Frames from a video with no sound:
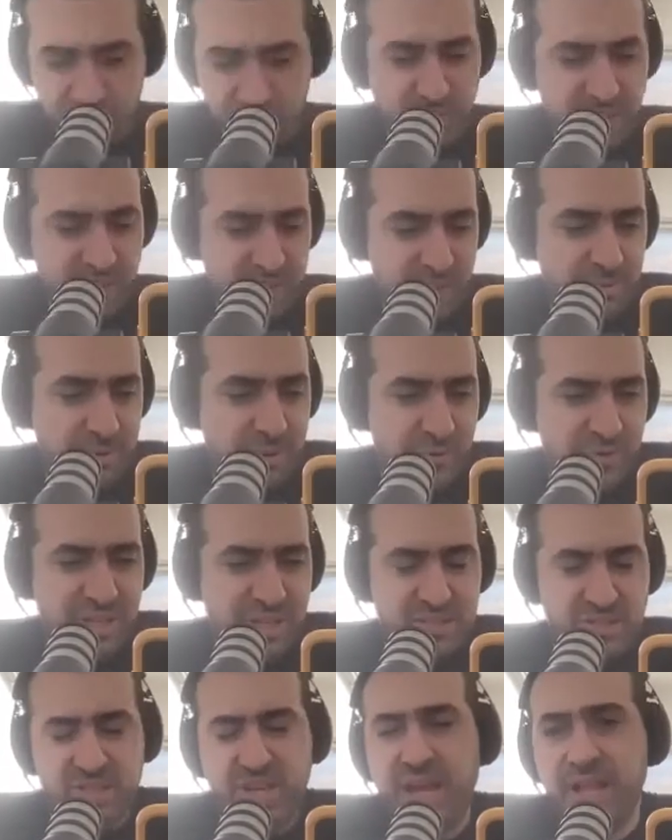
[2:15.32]
thinking about
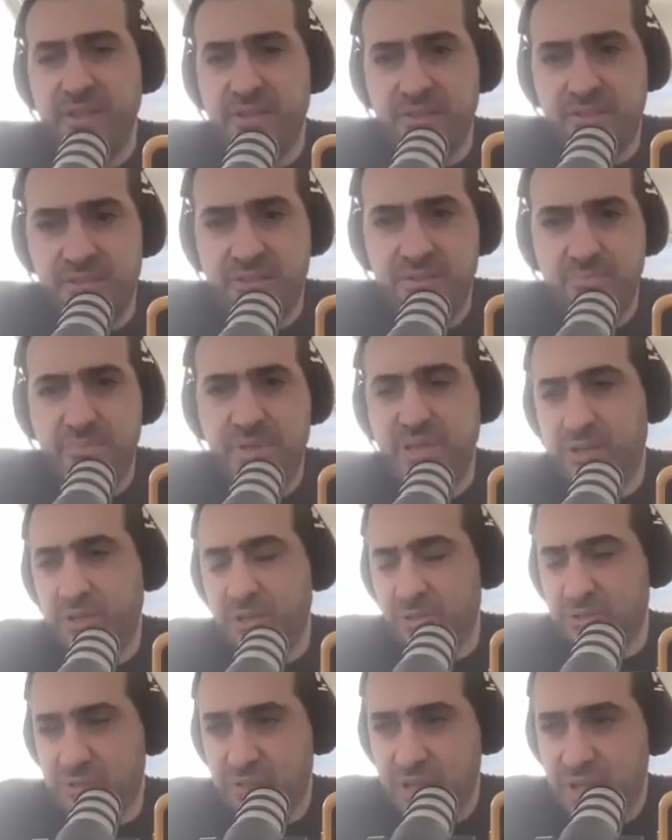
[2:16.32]
that challenge
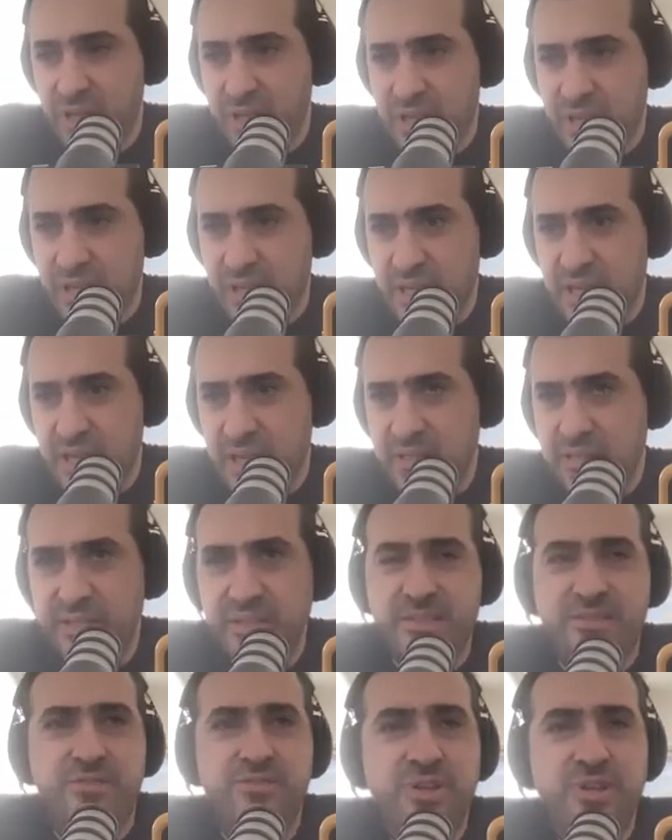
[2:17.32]
because
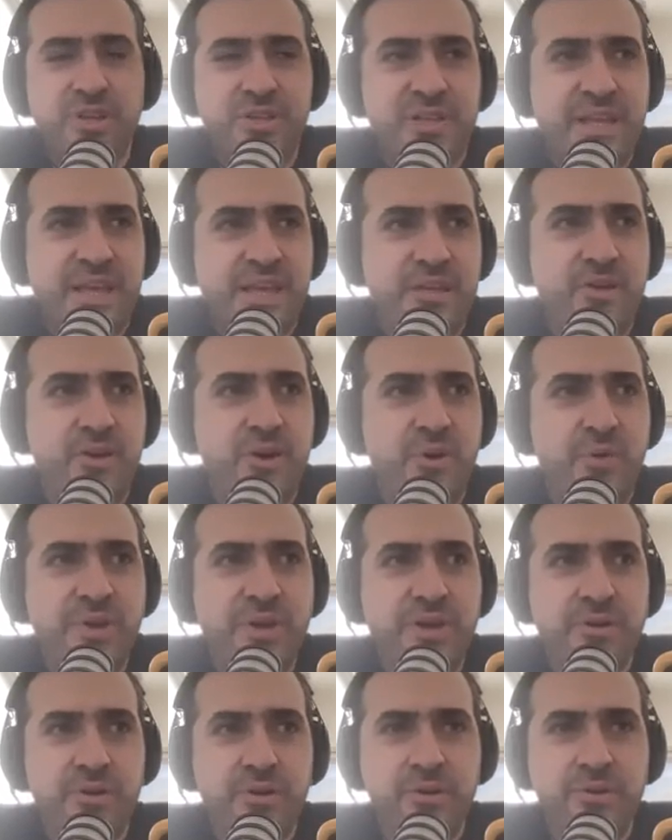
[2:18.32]
it's not like
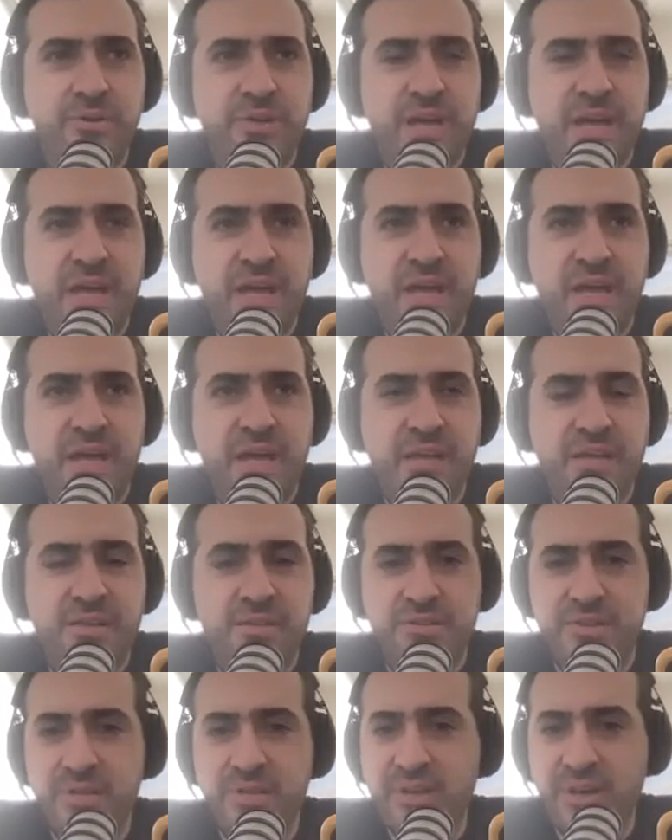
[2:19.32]
going on a
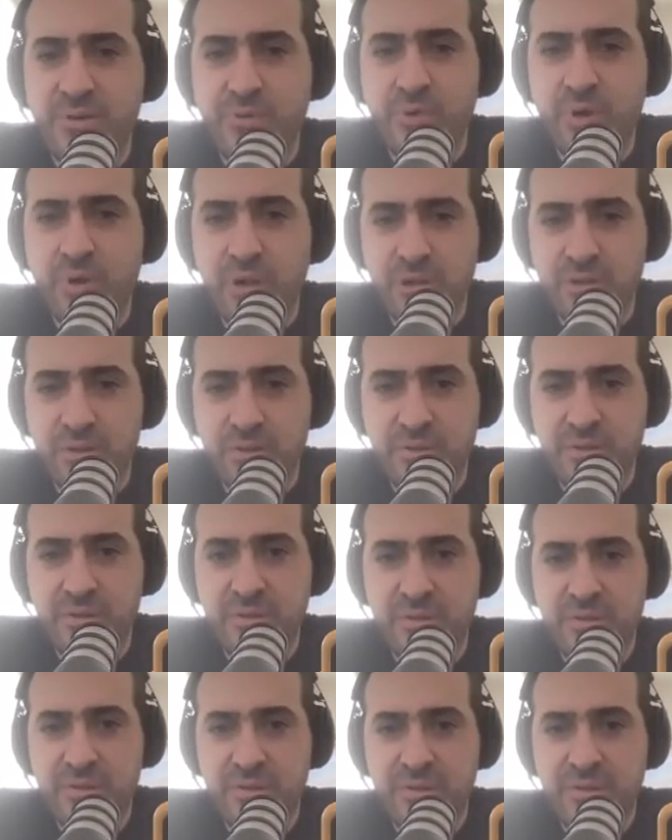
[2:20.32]
sing-a-roll
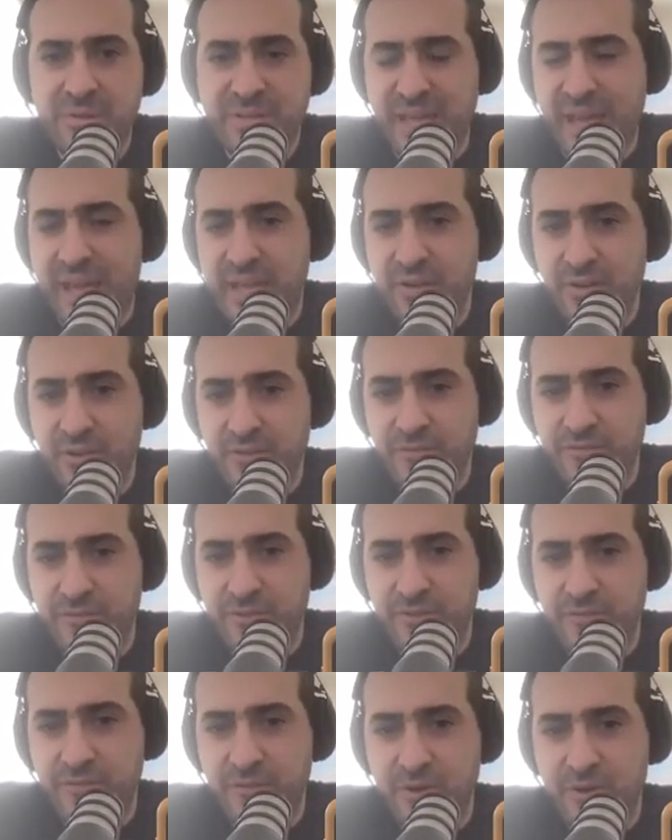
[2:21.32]
kind of
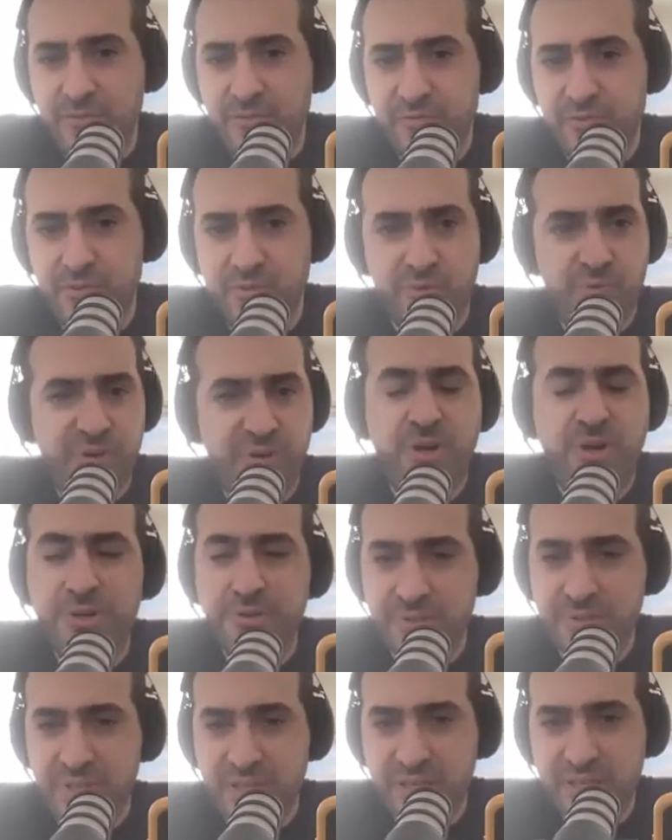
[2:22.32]

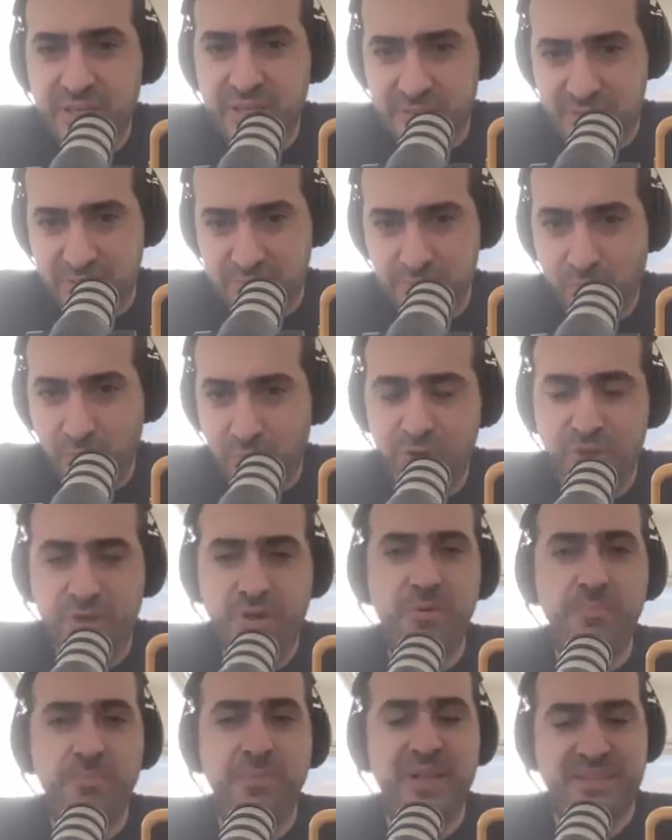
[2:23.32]
recording. It's more
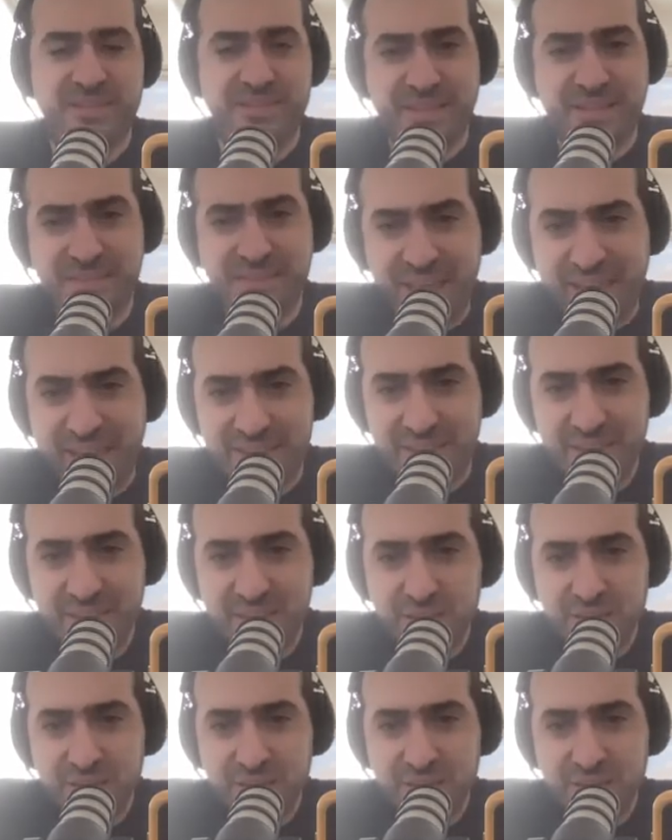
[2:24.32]
complex than that.